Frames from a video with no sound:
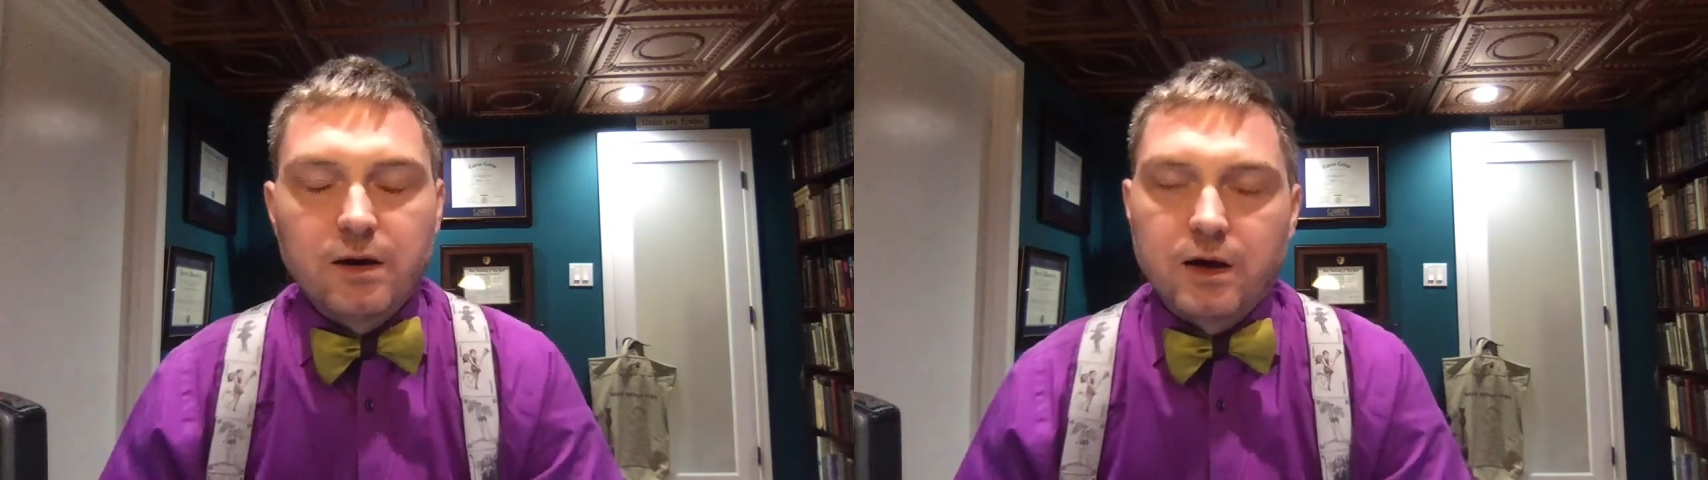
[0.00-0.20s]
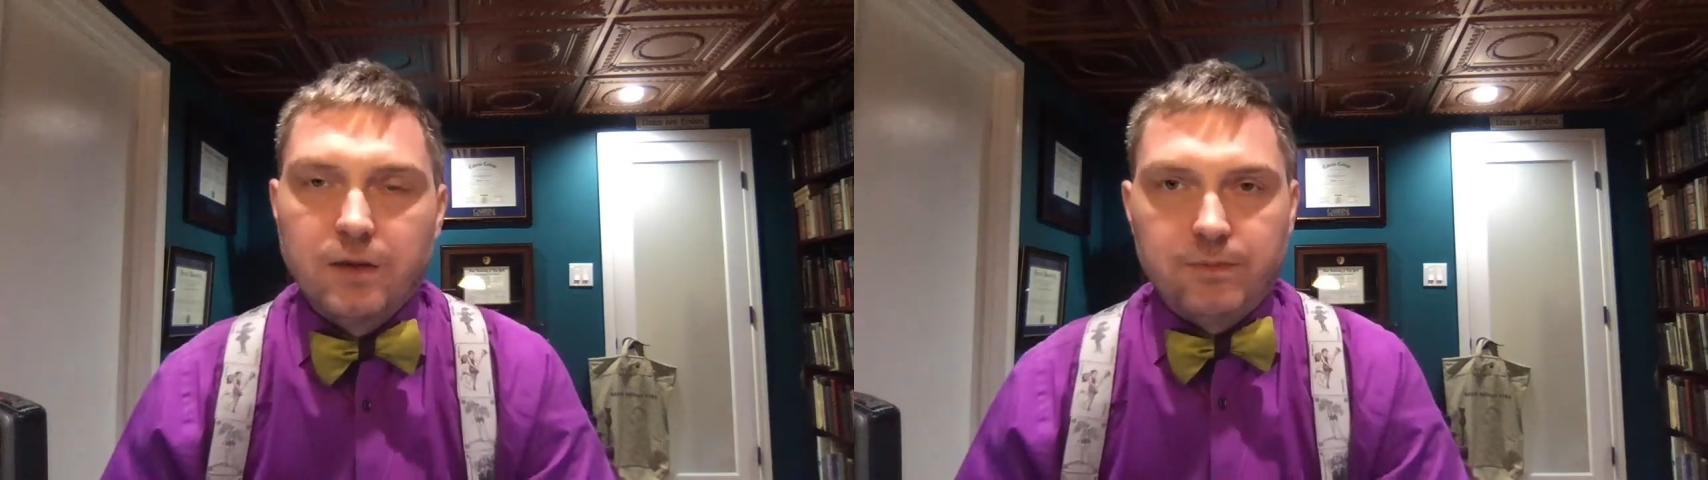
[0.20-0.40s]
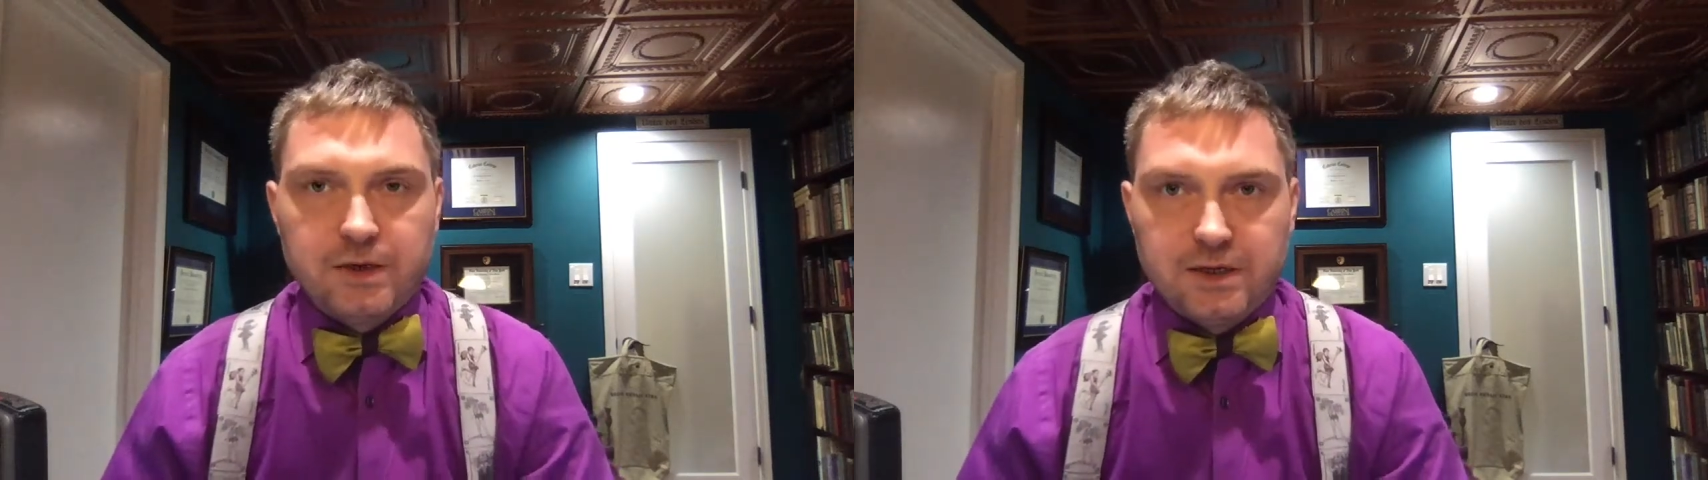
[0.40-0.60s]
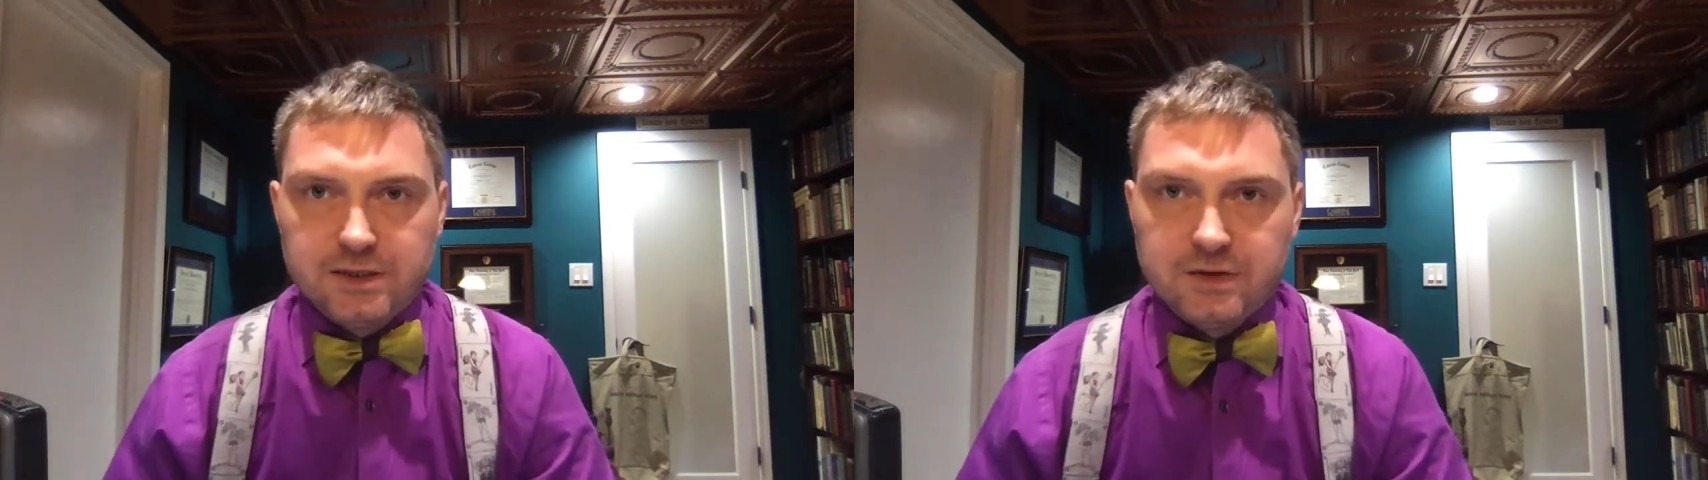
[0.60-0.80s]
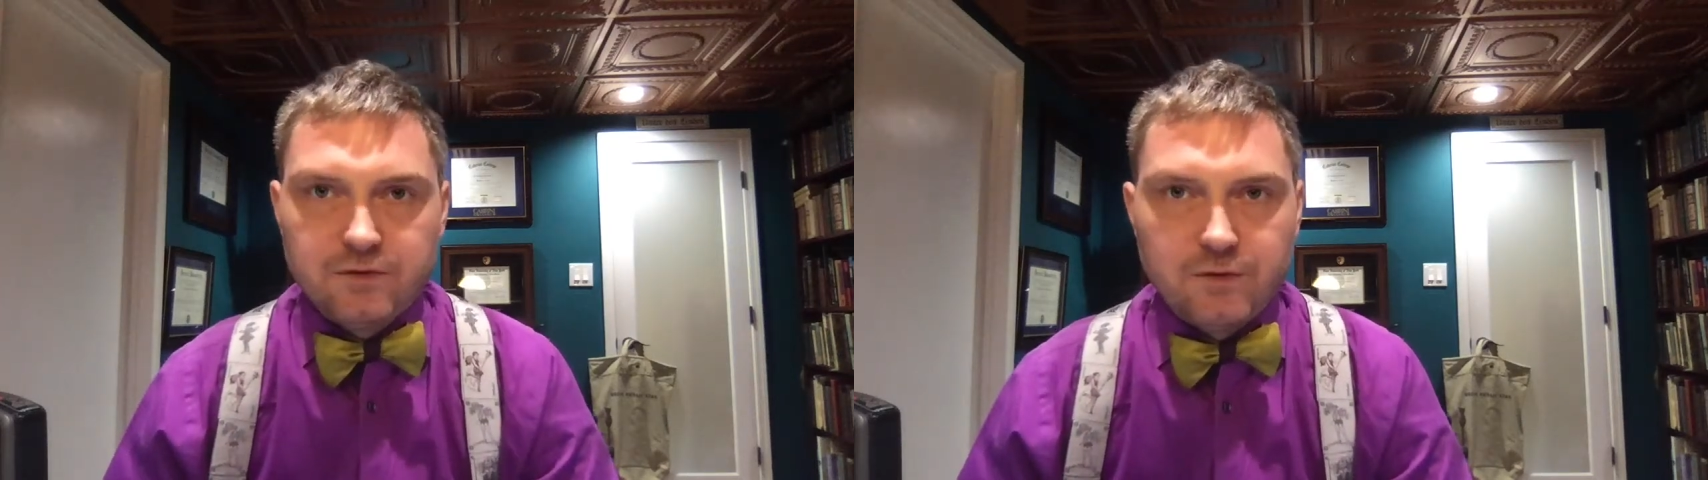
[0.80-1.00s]

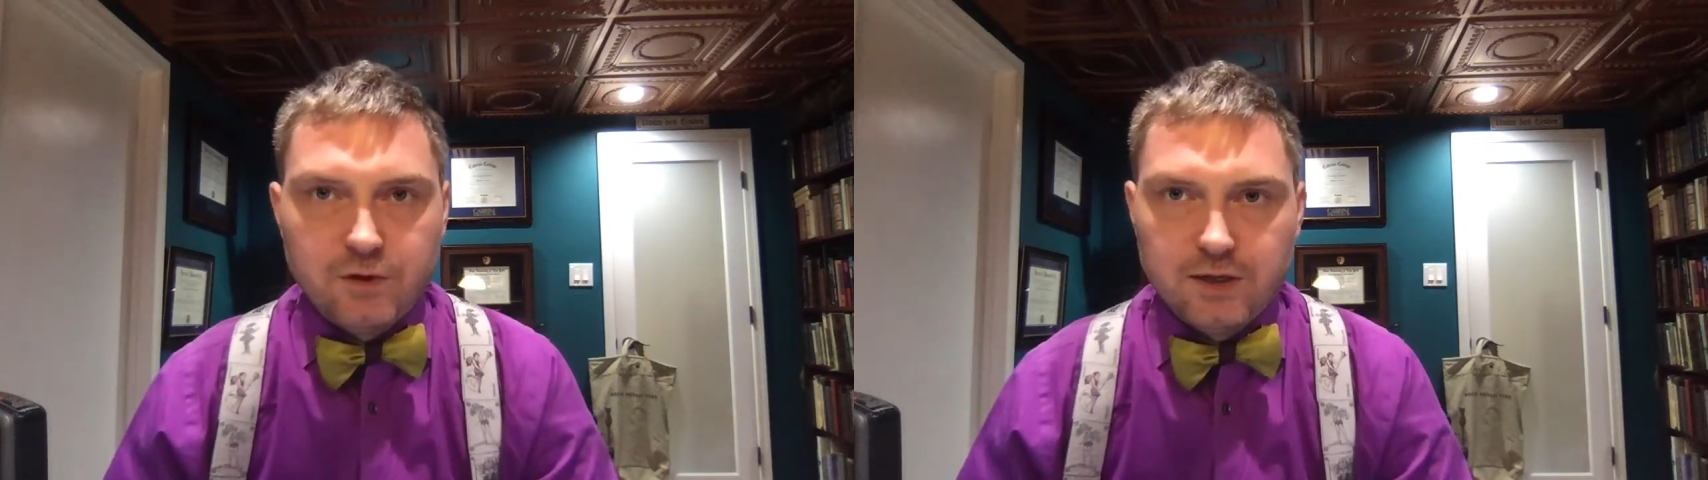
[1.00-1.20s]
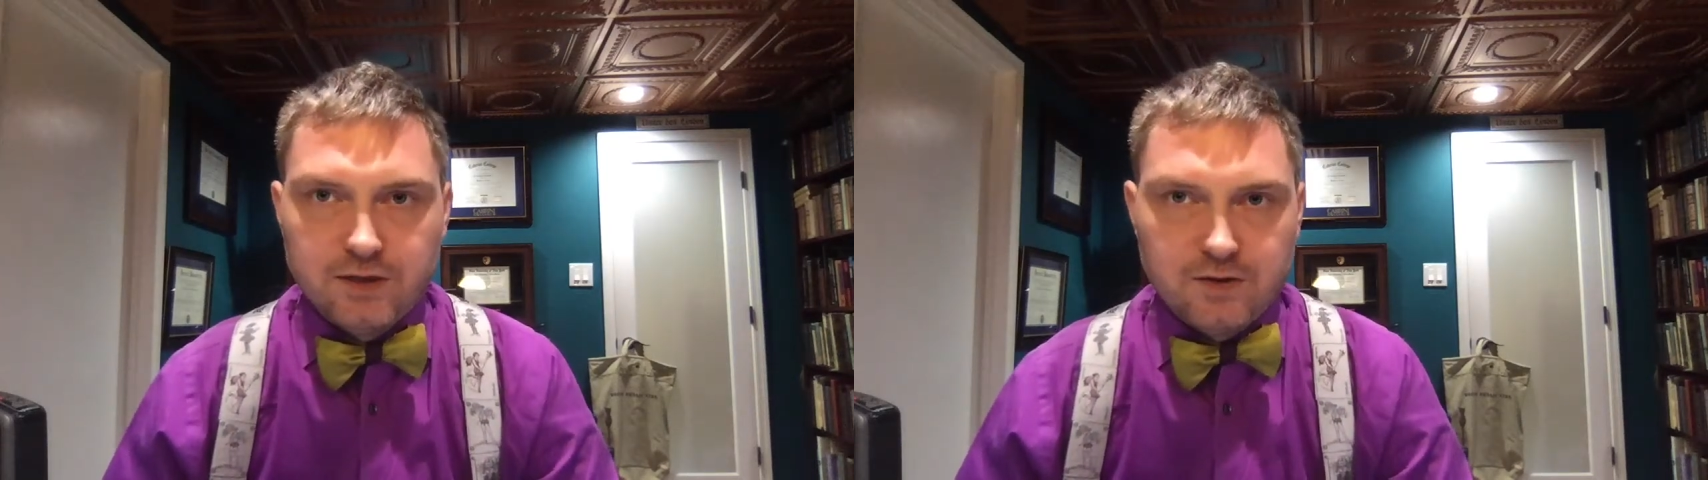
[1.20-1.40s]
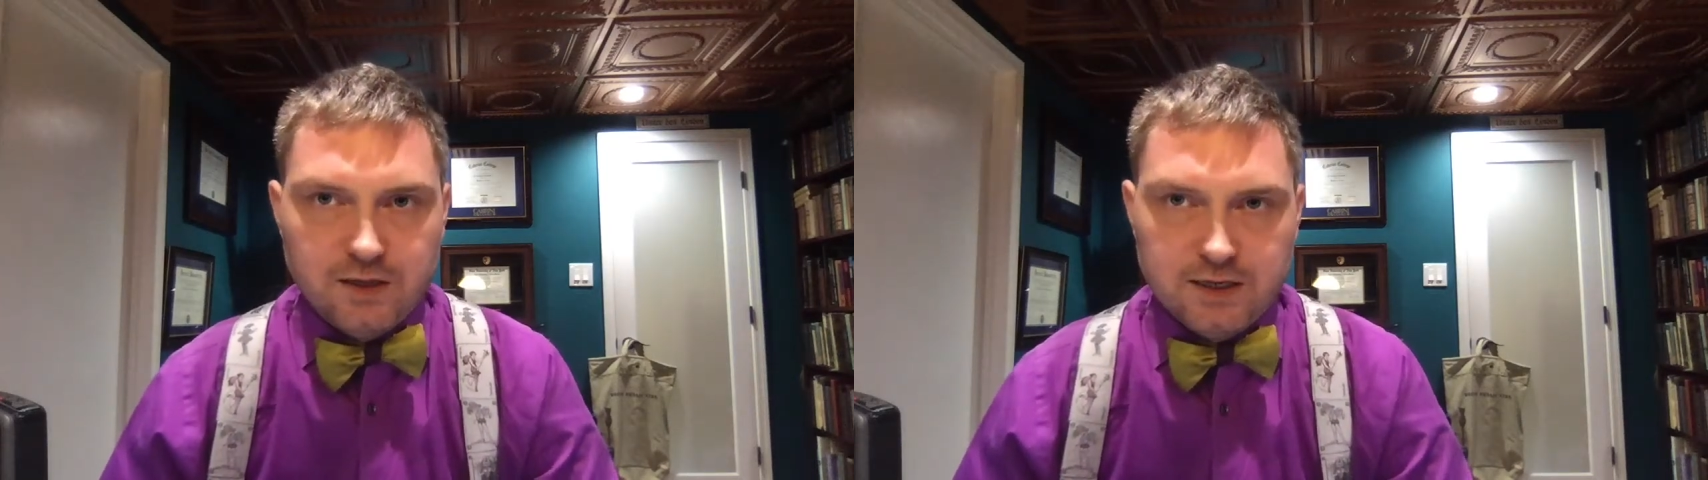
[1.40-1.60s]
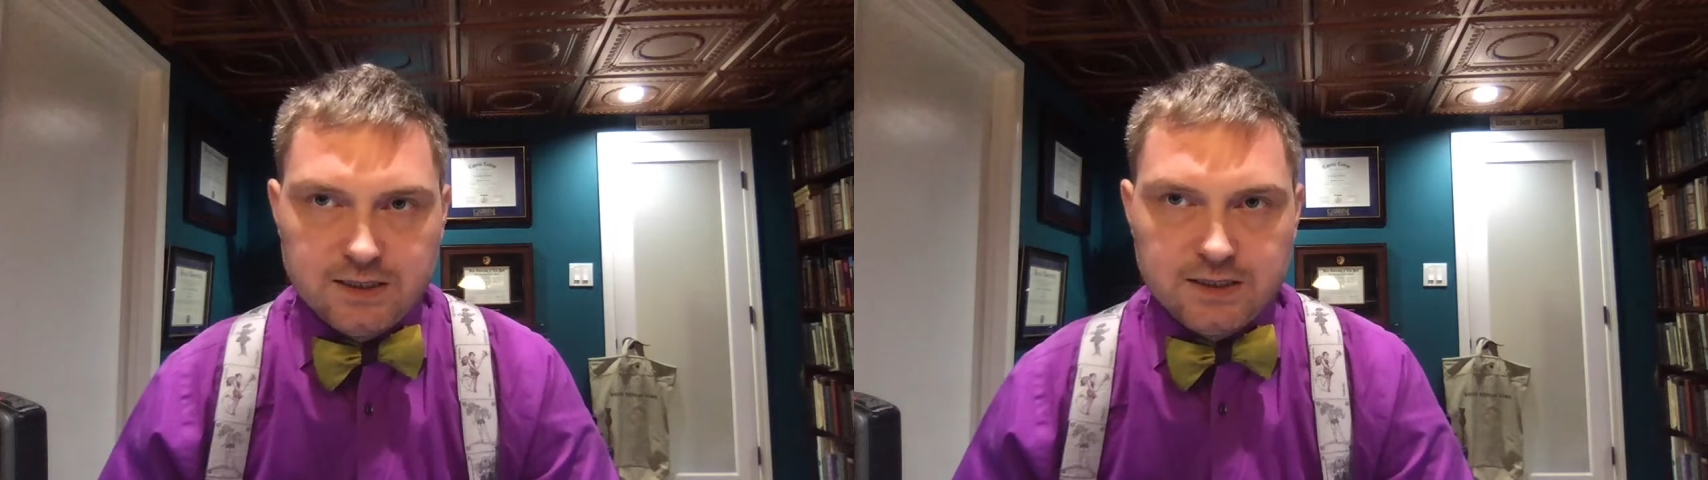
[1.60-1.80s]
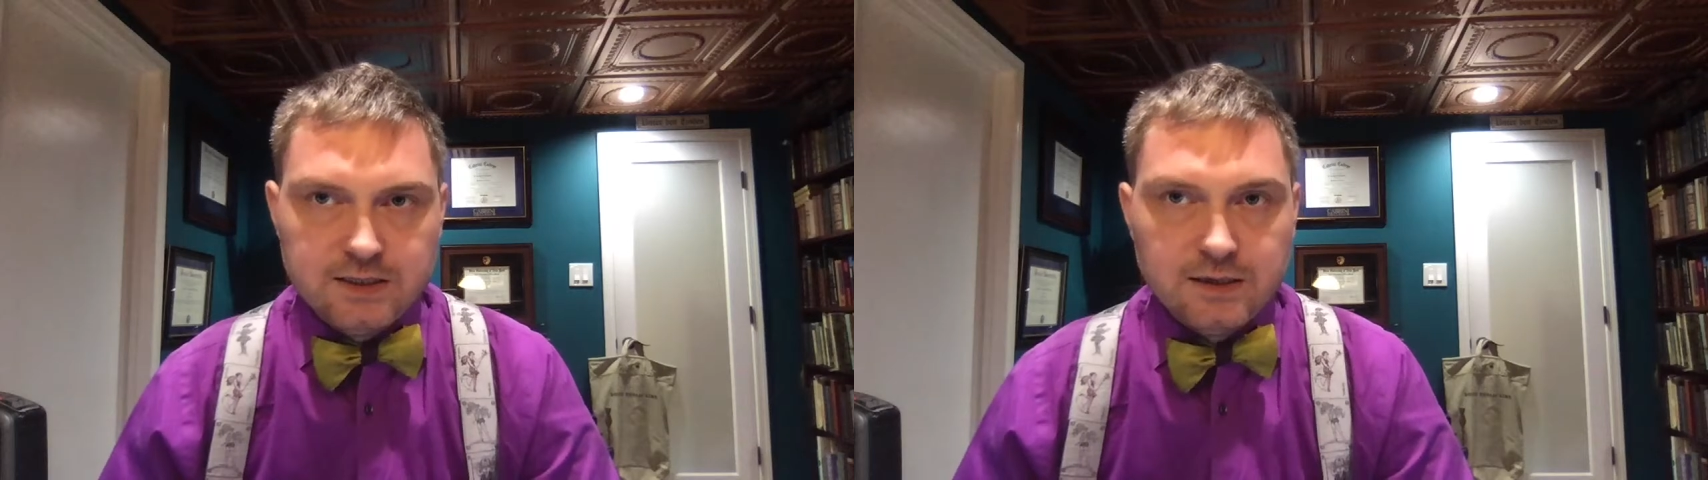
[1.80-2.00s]
companies fall into this.